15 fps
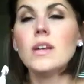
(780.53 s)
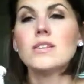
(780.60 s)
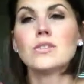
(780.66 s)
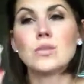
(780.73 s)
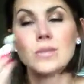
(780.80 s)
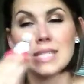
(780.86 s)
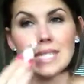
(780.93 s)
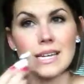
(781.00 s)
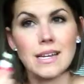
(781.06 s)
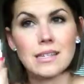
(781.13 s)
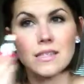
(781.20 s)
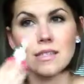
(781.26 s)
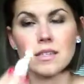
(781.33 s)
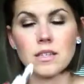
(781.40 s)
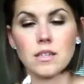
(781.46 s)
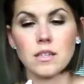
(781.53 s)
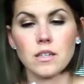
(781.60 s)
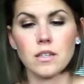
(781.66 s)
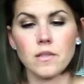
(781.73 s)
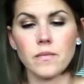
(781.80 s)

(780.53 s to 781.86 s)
So it's nice. The